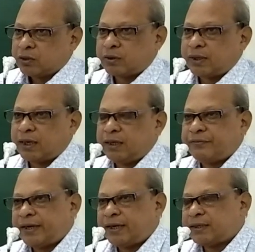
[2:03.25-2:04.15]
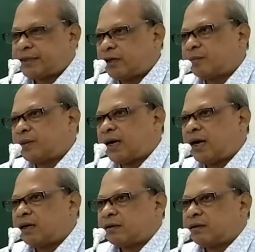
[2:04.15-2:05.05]
So the different
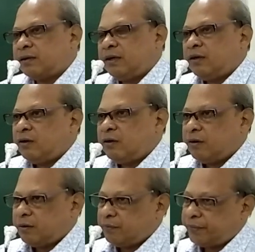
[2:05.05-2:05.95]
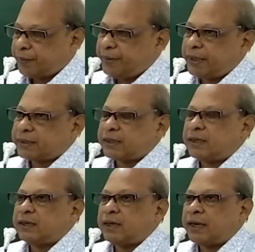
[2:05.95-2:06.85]
state-of-the-art
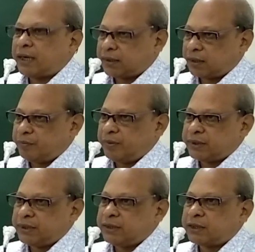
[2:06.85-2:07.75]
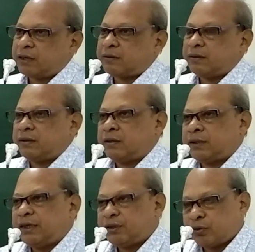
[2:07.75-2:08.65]
fabrication and other machines
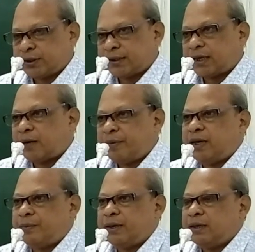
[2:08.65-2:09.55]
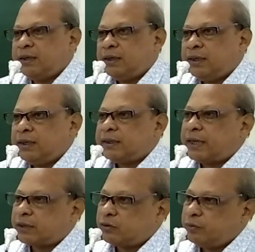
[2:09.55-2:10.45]
the resources are available
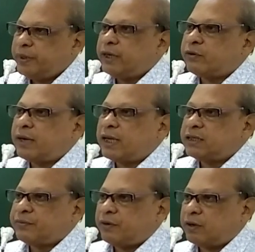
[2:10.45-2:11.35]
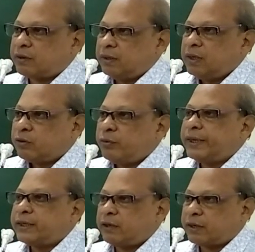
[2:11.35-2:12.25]
that could be utilized for
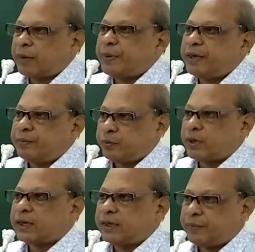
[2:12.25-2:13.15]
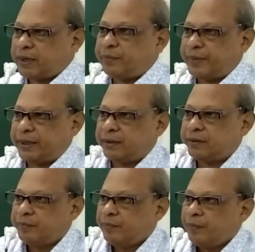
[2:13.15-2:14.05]
quick or rapid product
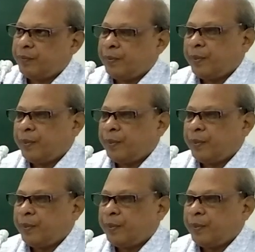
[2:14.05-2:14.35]
development.